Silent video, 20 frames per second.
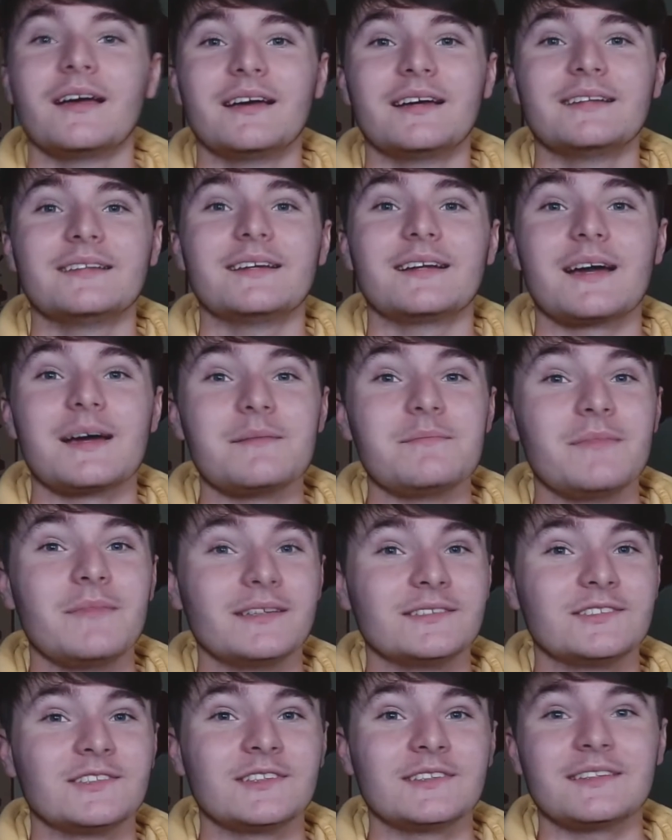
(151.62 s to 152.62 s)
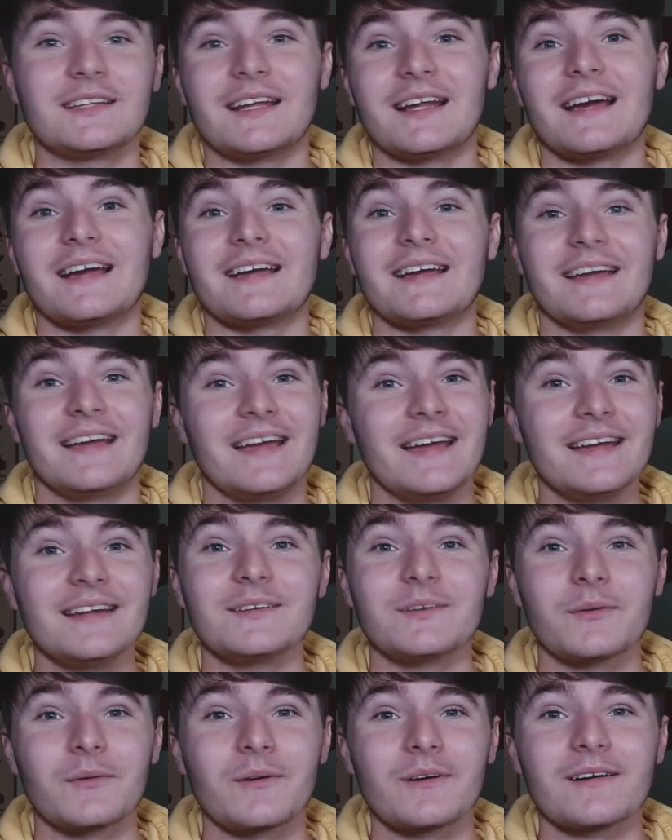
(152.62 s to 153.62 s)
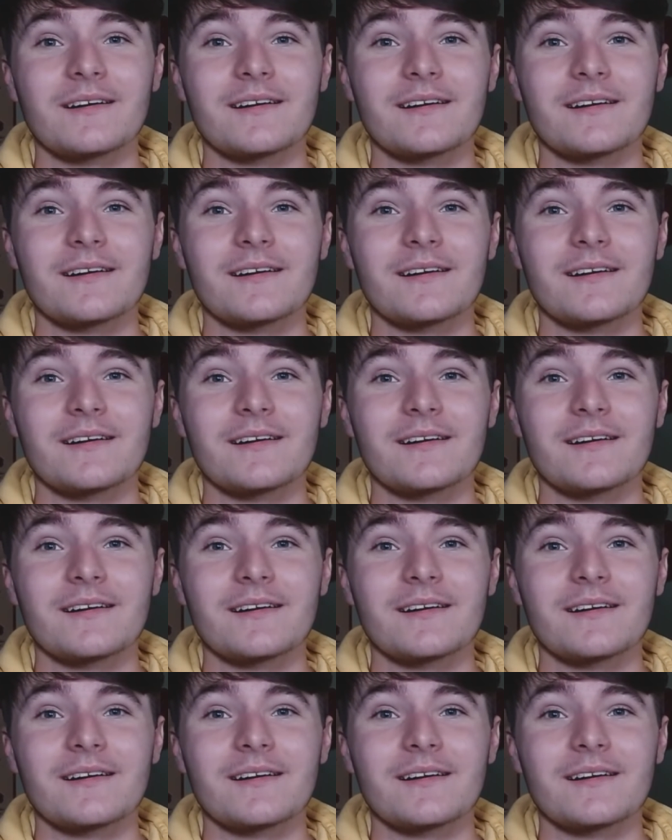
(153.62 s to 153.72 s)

Did I mention that I hate horror